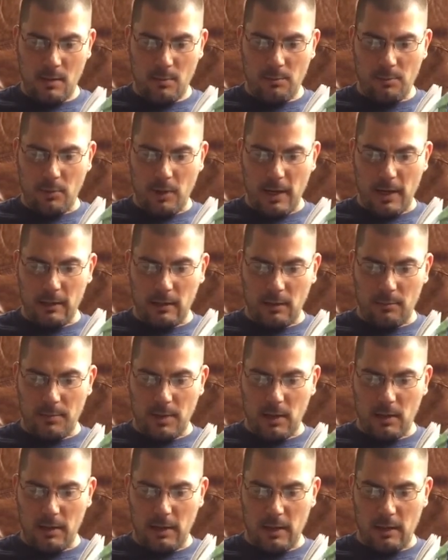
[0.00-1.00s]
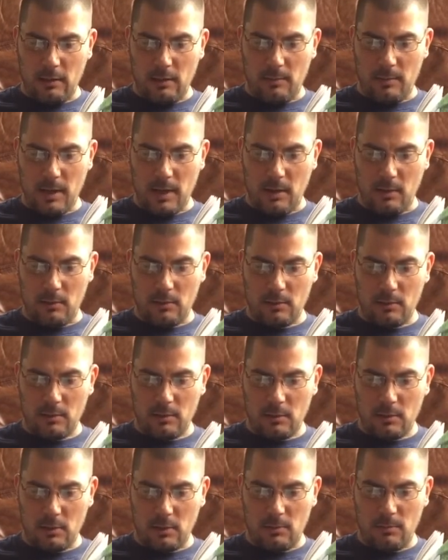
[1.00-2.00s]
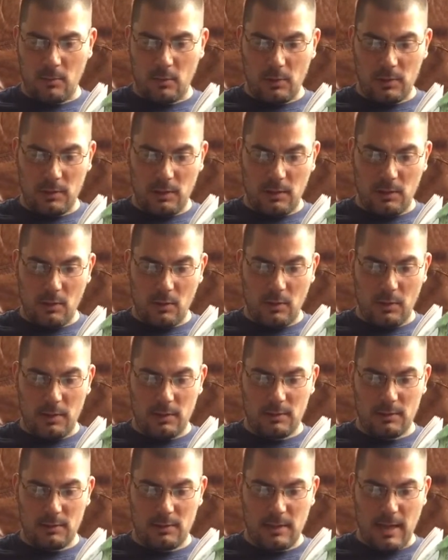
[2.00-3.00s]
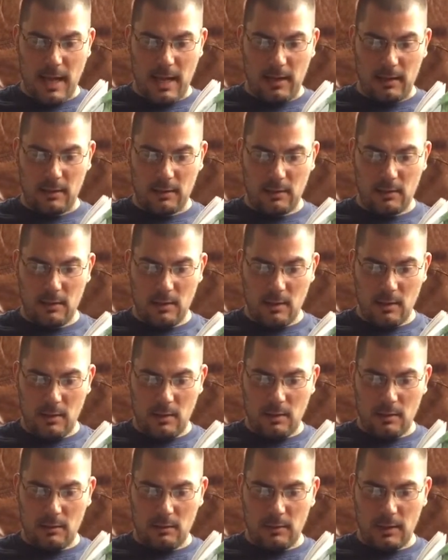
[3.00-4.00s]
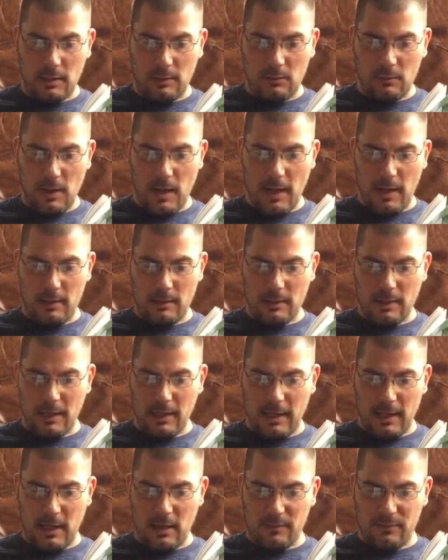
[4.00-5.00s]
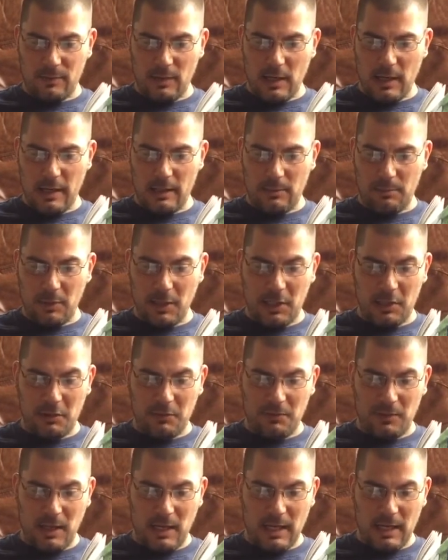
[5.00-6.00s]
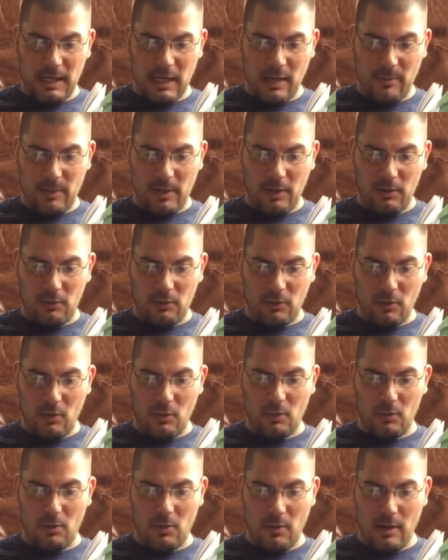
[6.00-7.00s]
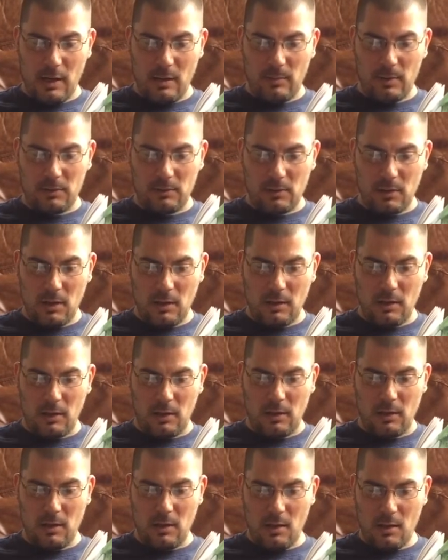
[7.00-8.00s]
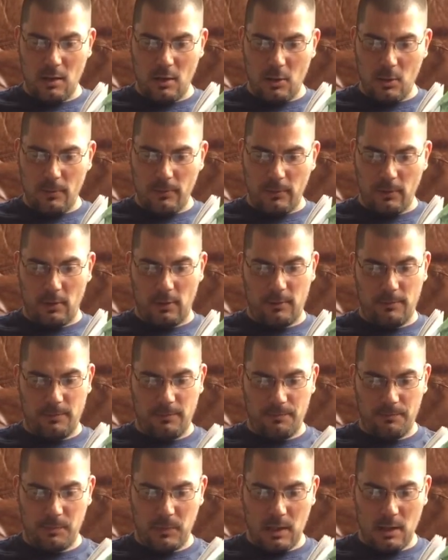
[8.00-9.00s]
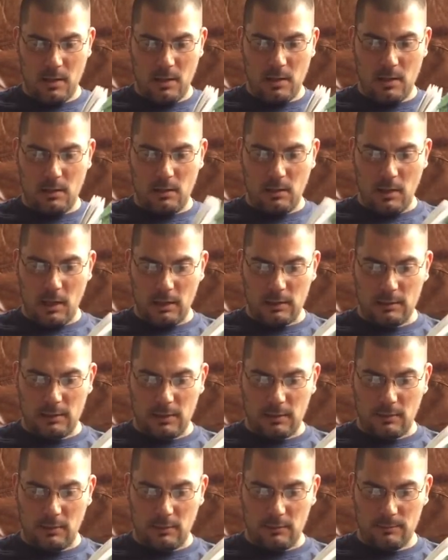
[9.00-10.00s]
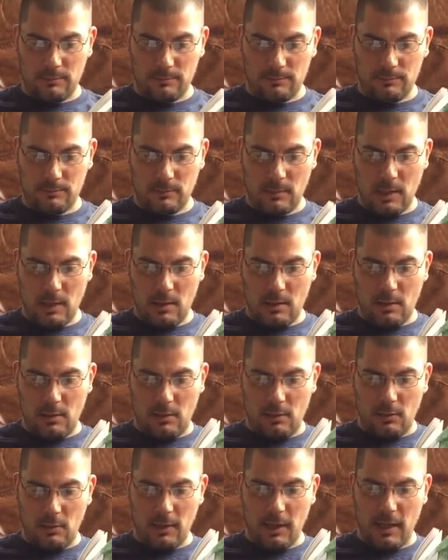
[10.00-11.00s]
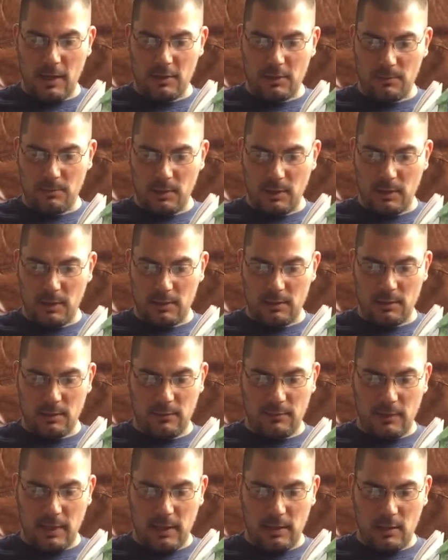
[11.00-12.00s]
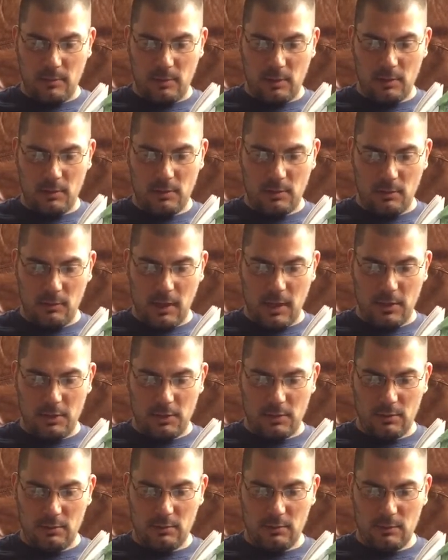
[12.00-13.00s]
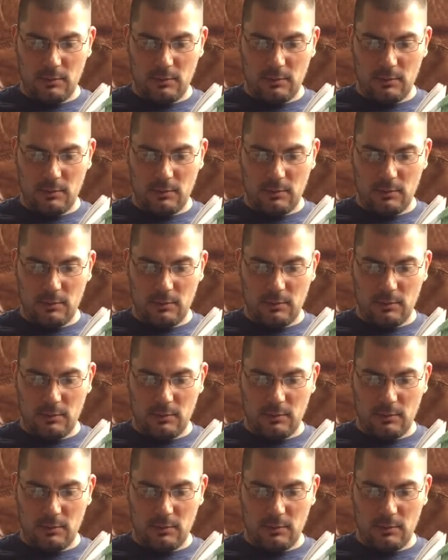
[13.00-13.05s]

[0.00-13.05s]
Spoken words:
Brian could barely hear him now. Heard mostly noise and static. That's right, I can't fly. The plane is flying now, but I don't know how much longer. Over. Lost signal. Your location, please. Flight number, location,